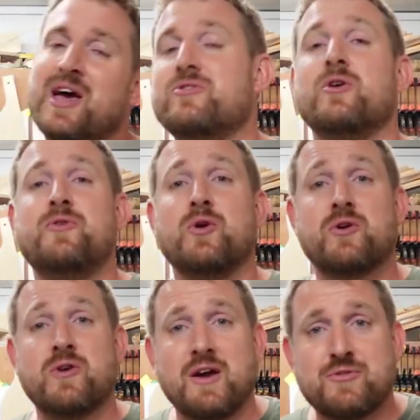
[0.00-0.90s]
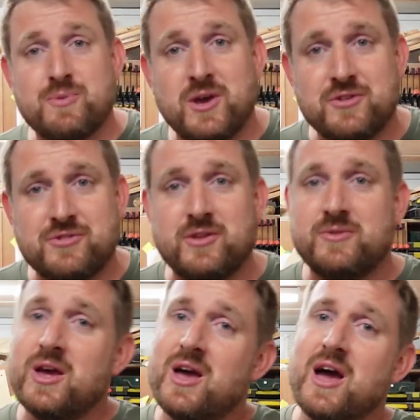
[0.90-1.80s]
So if you're a crafts
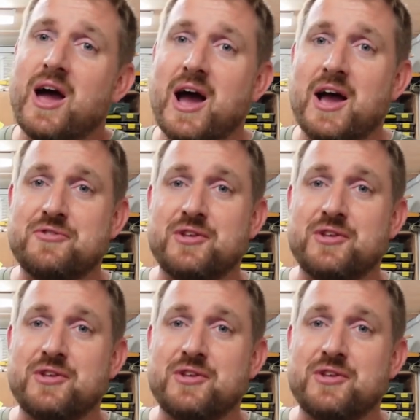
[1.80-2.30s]
person, ask